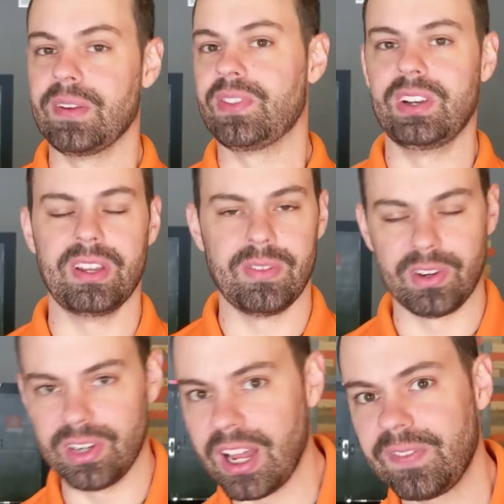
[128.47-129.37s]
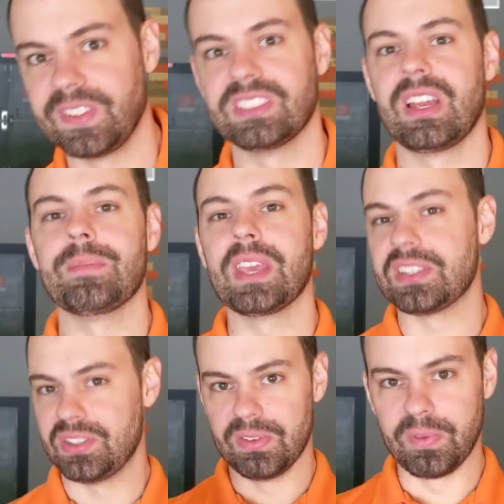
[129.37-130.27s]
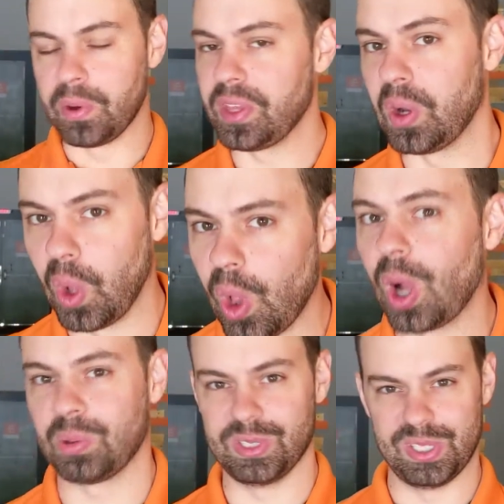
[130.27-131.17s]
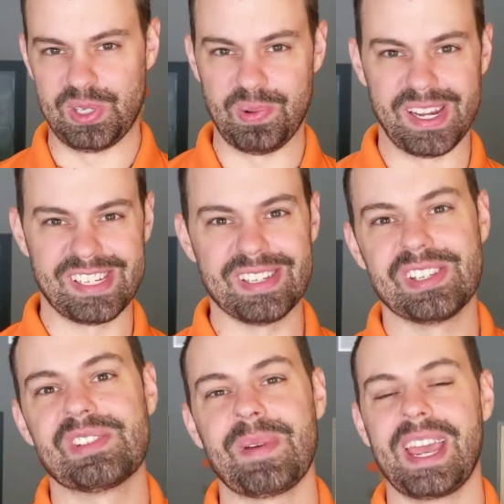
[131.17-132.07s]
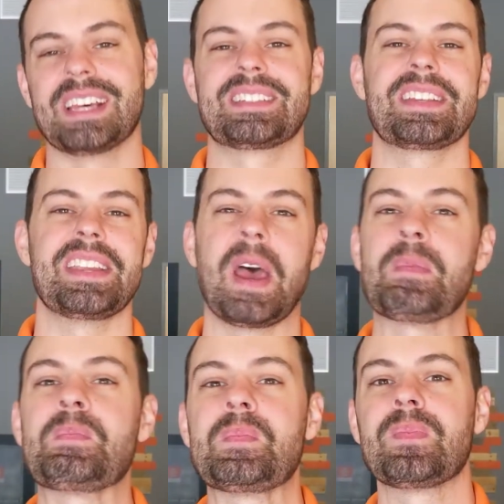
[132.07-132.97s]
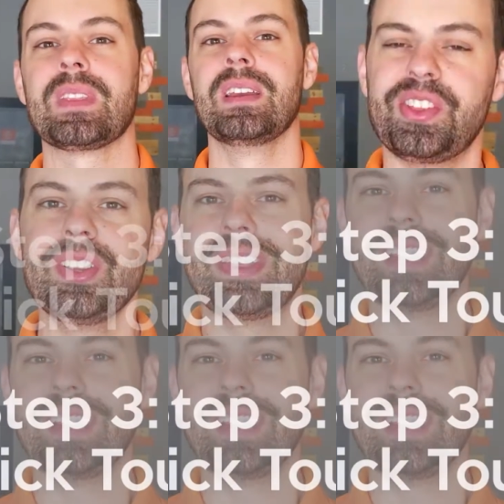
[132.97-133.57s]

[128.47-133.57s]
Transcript: But if they're not a first-time guest, you avoid that whole awkward situation just by asking that. The third